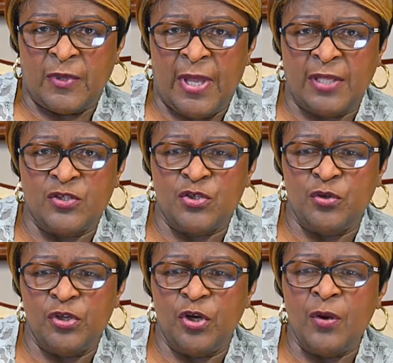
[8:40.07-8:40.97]
And so,
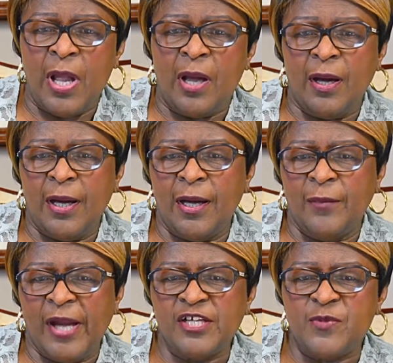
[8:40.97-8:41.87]

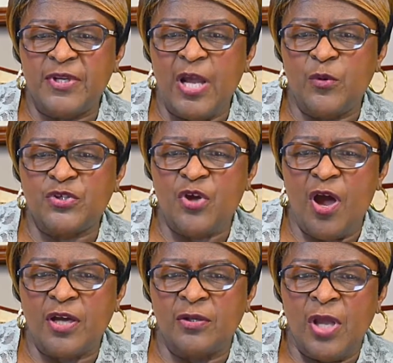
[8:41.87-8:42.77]
my husband and I were
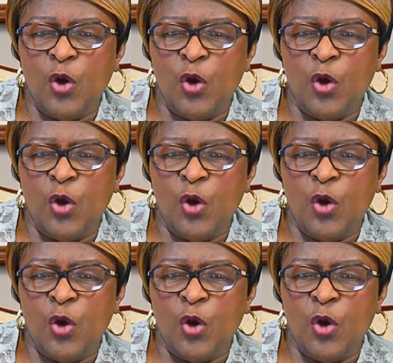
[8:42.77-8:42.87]
talking.